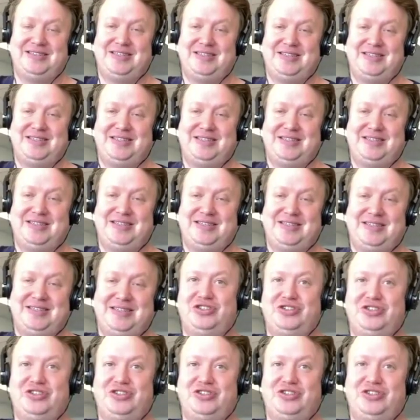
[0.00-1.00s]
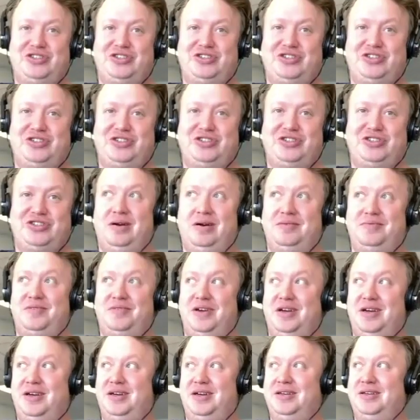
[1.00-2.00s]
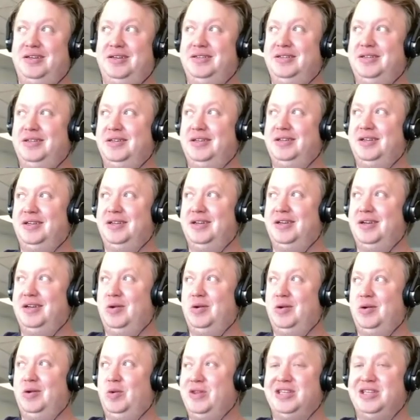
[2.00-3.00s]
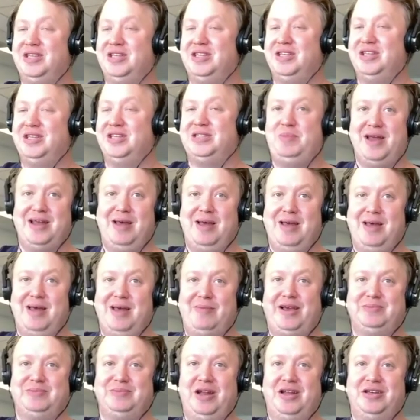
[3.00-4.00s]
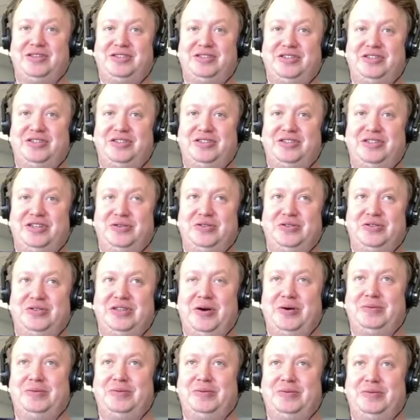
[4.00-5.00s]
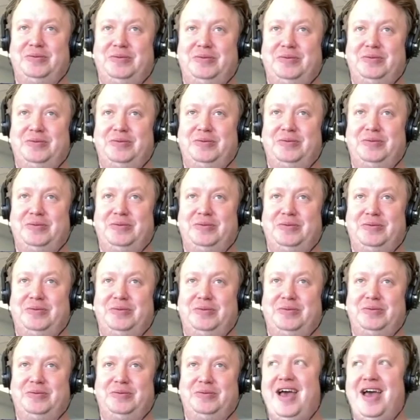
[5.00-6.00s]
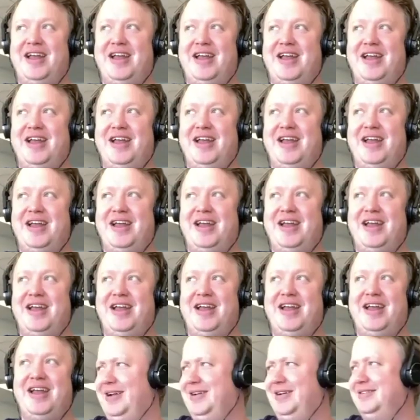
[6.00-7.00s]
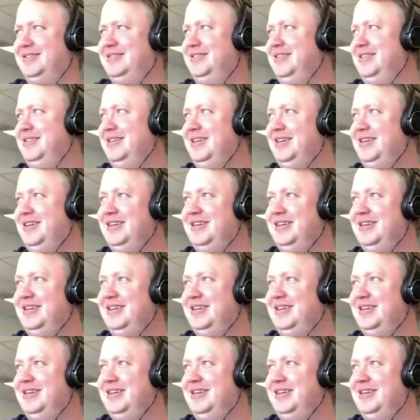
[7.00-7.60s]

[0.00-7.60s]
And that's the power of industry, power of what this pandemic has made us do. So yeah, ingenuity and